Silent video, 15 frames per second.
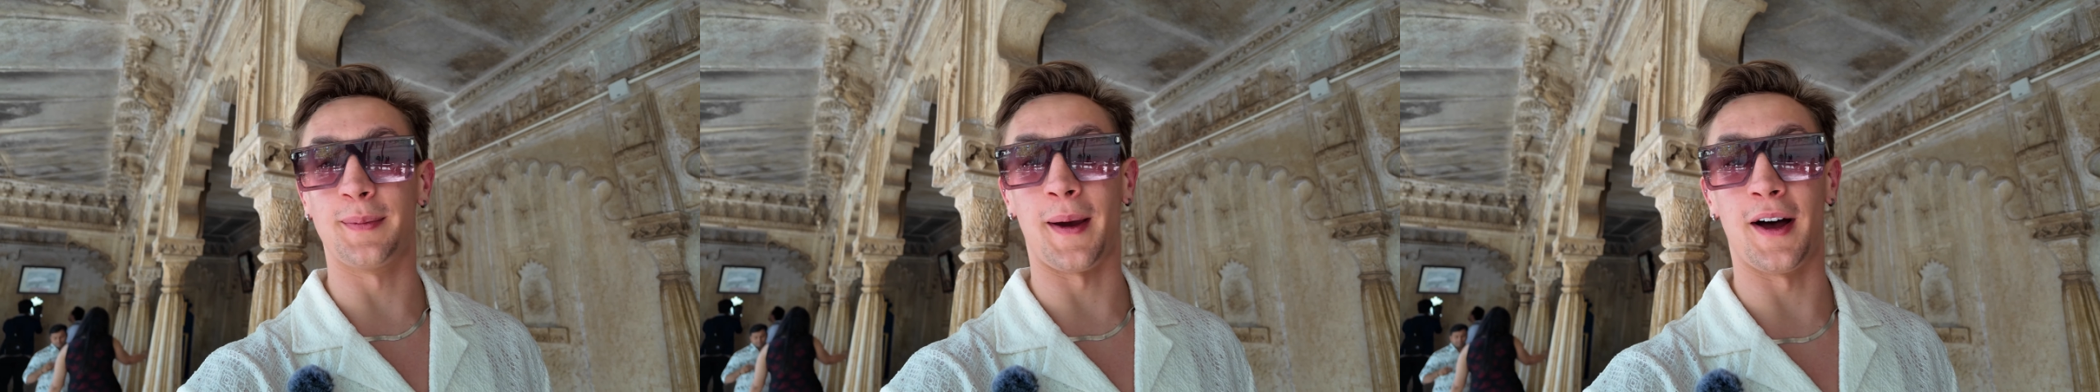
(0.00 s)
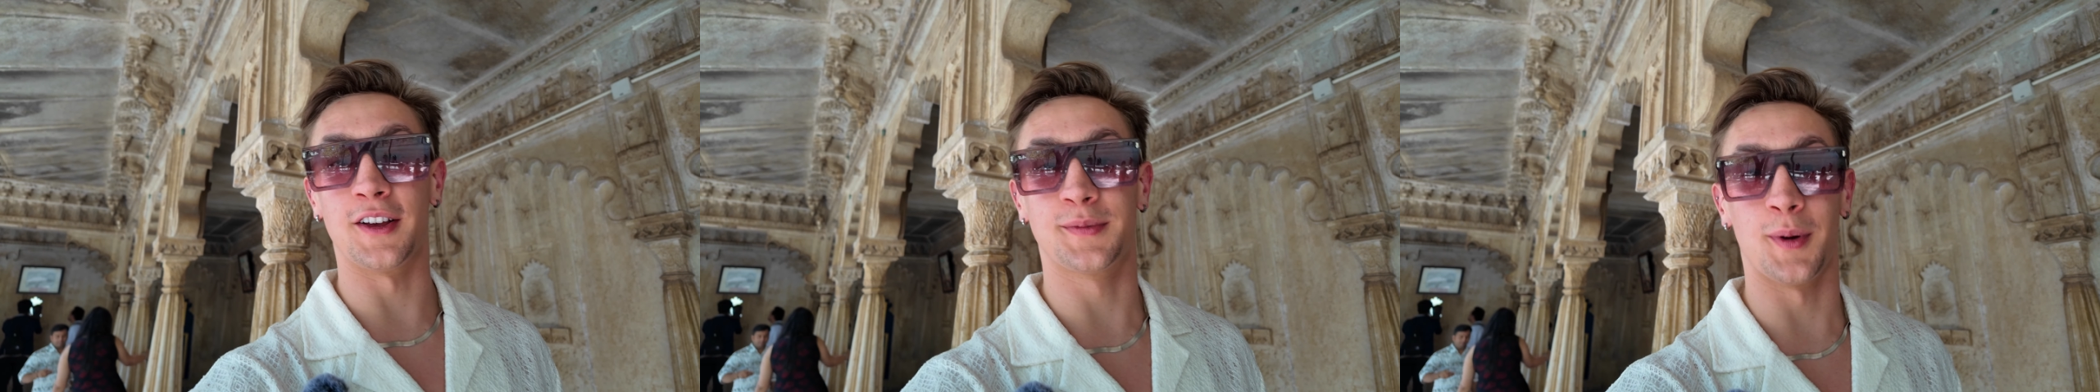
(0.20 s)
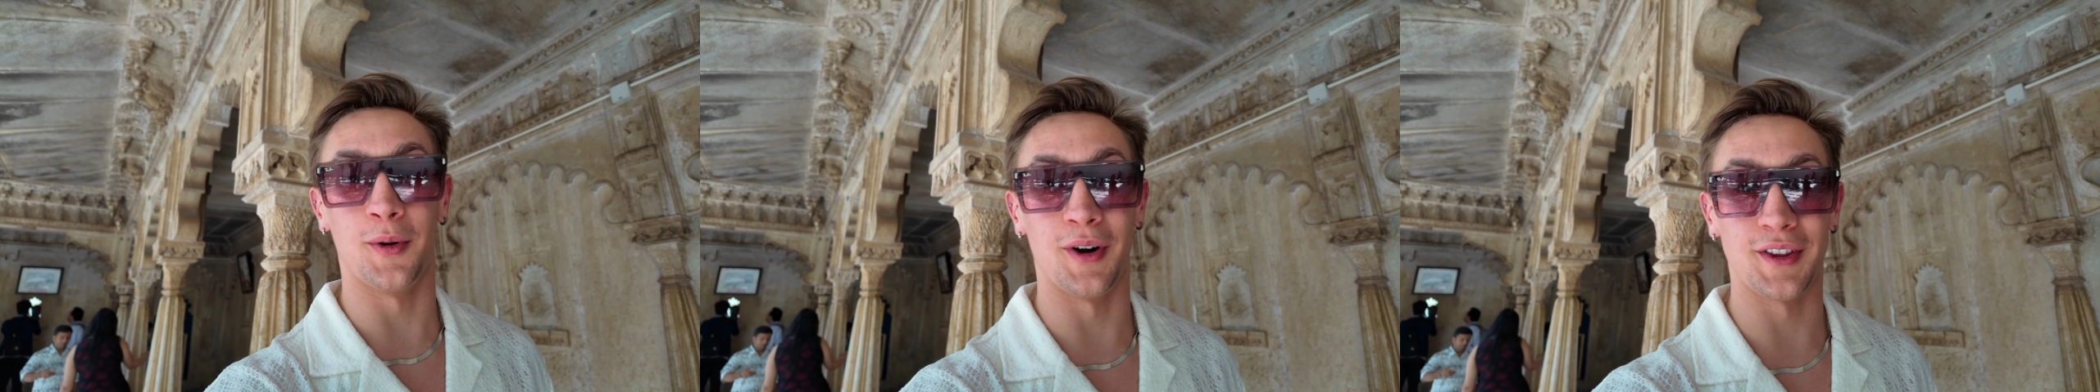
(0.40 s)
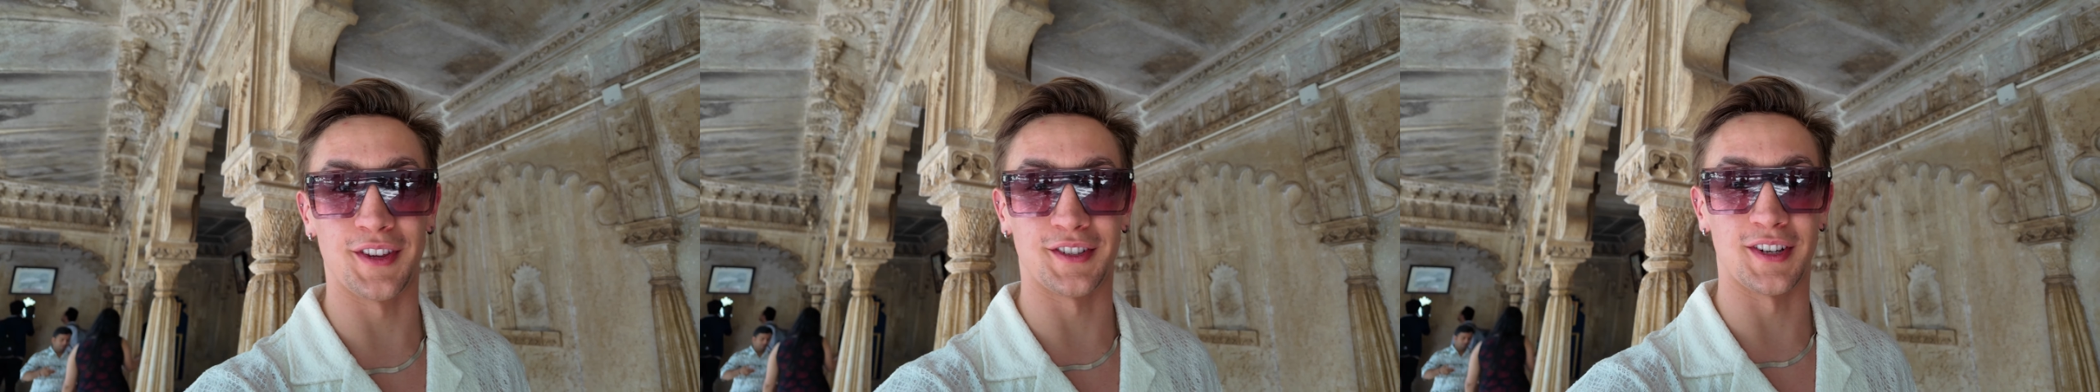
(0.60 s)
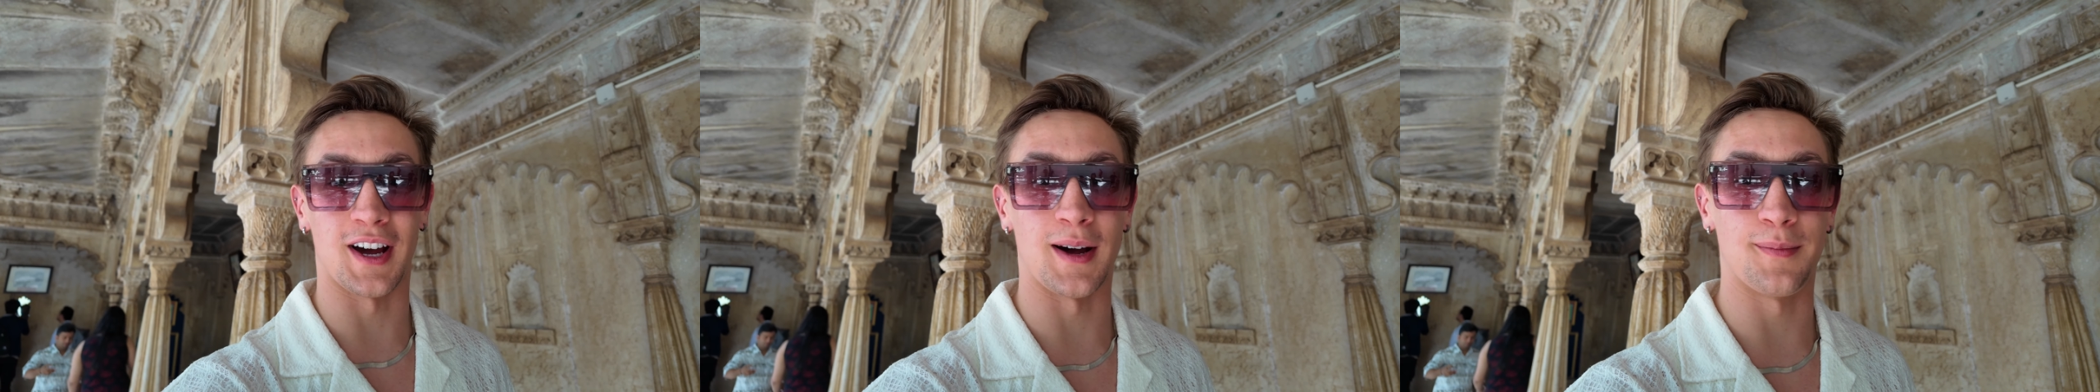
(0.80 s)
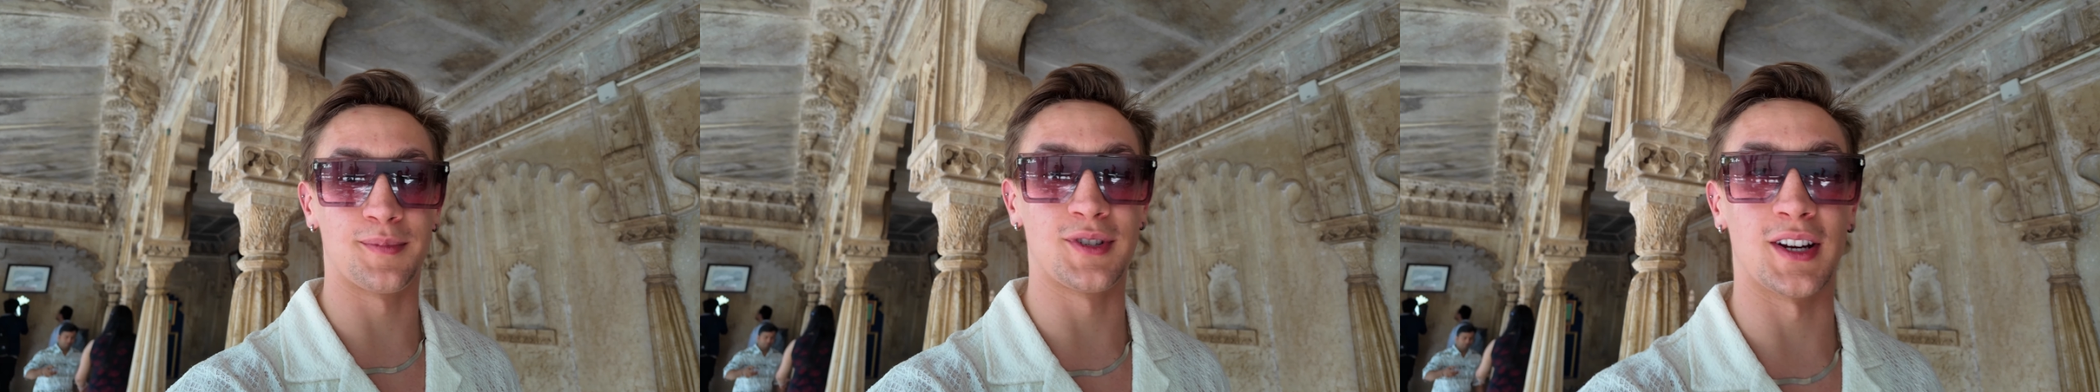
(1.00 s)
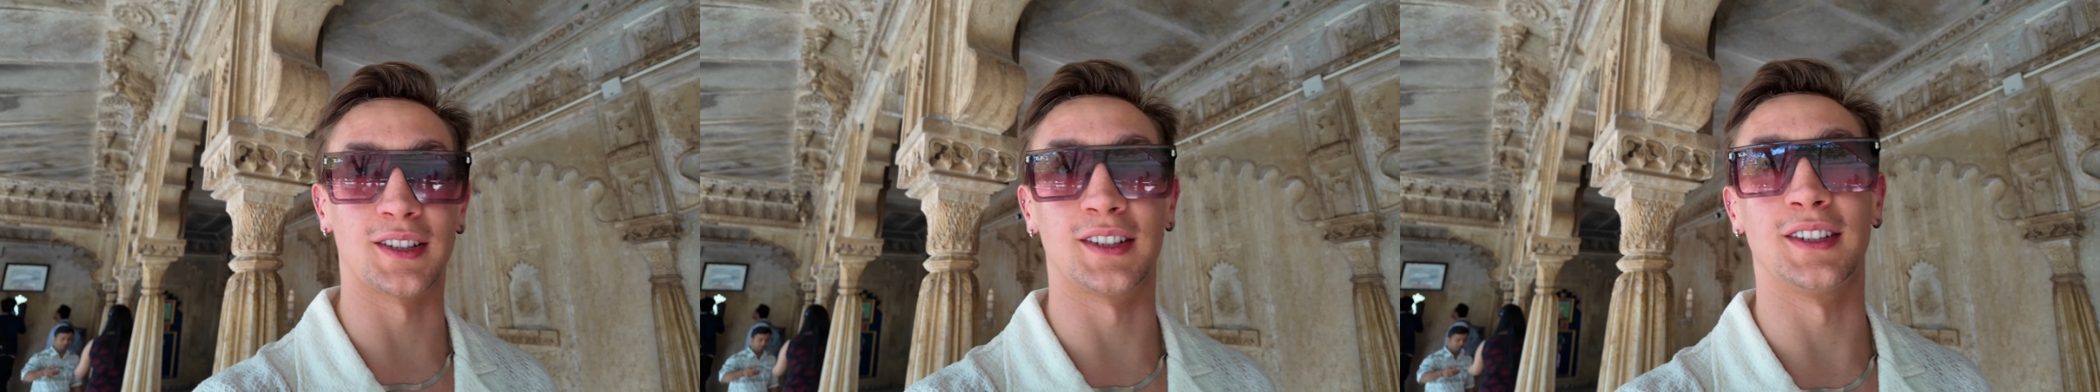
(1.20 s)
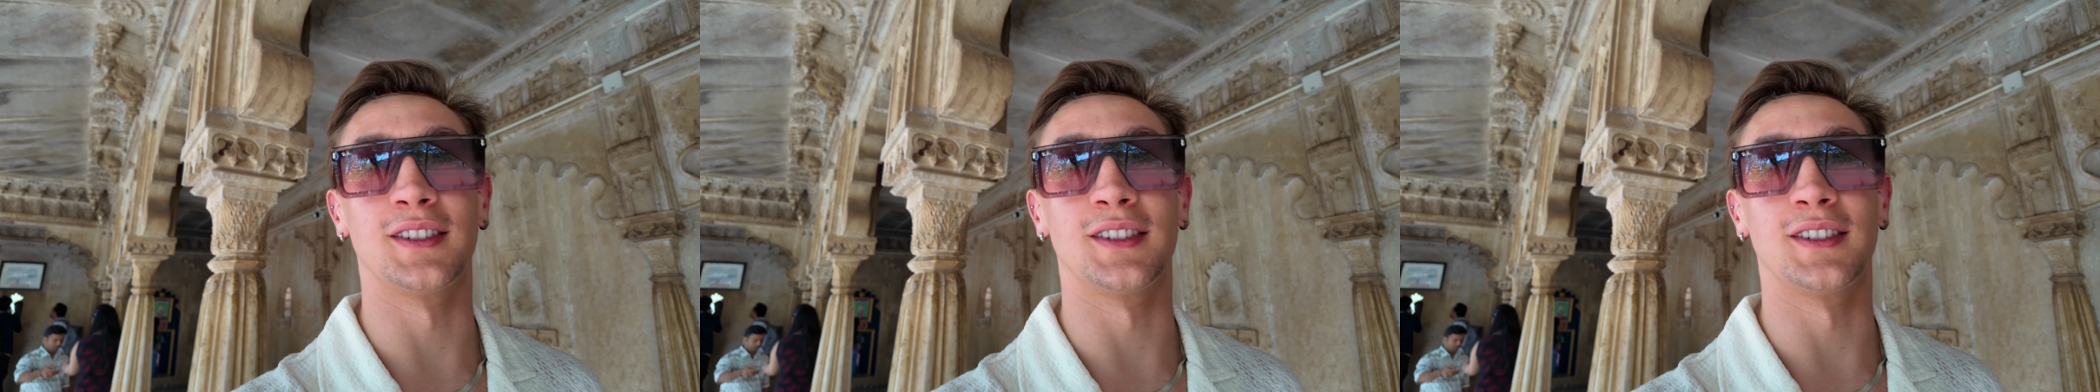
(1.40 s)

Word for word: palace, but we're at the top. Check